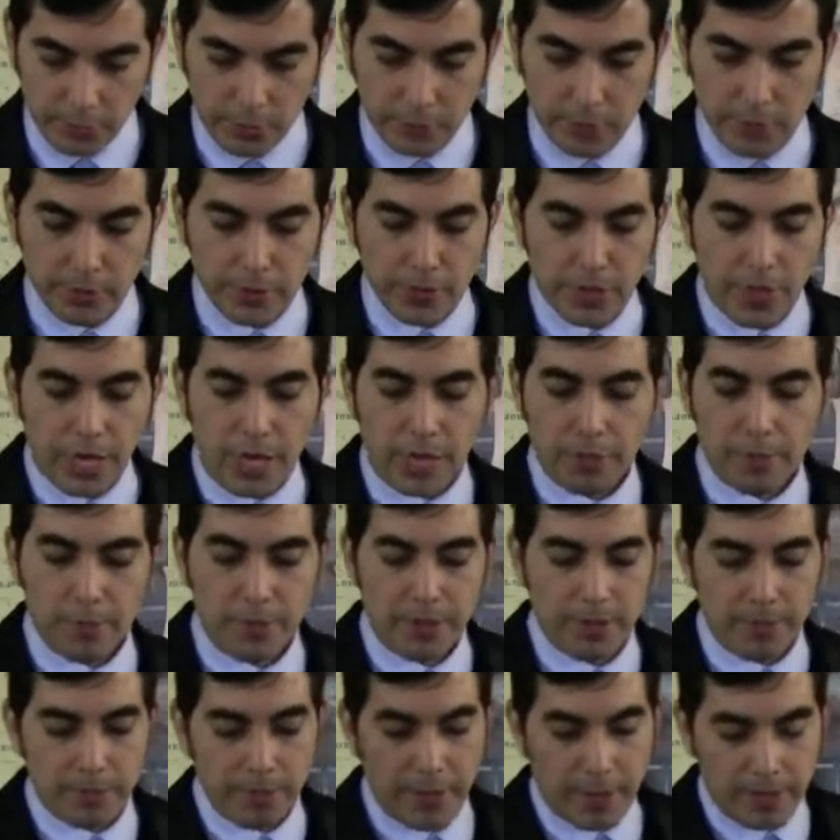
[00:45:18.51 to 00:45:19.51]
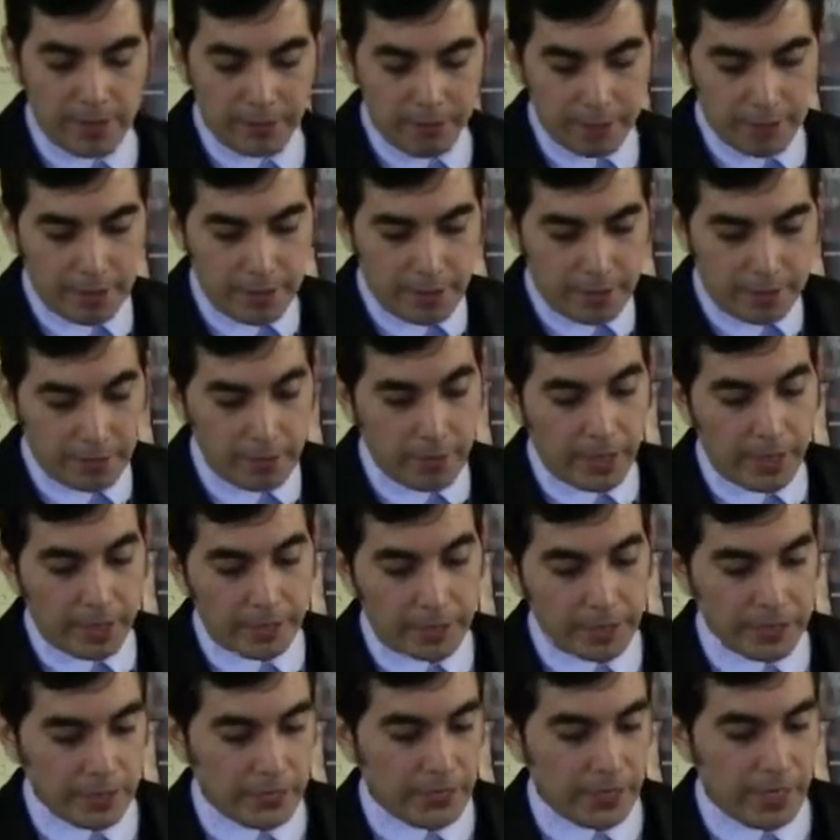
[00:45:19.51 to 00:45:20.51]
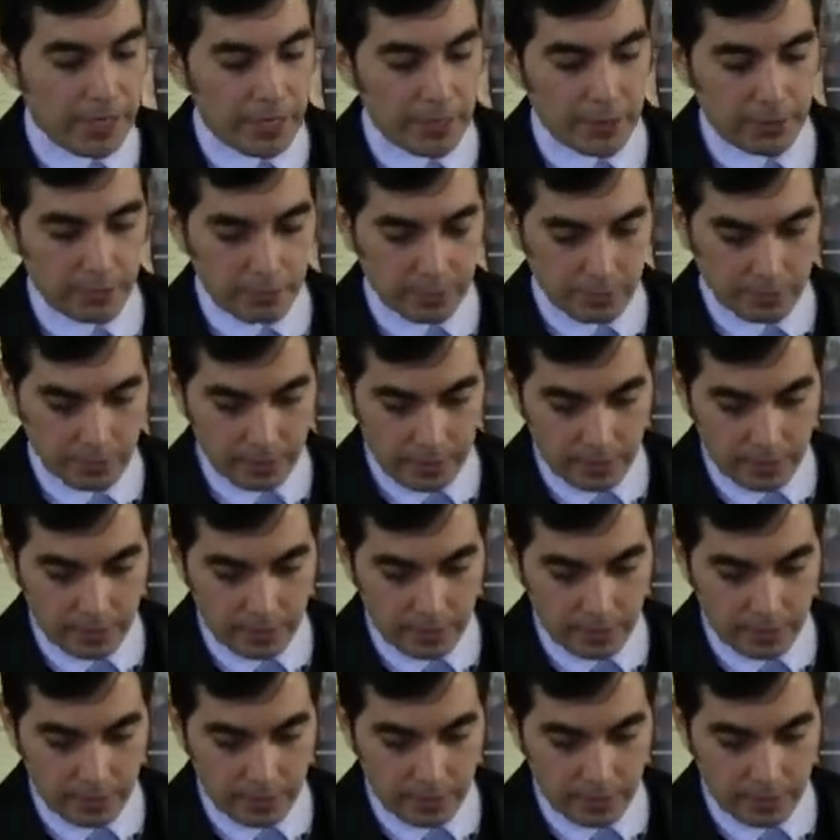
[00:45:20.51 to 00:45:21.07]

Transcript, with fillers: could not be benefited by the second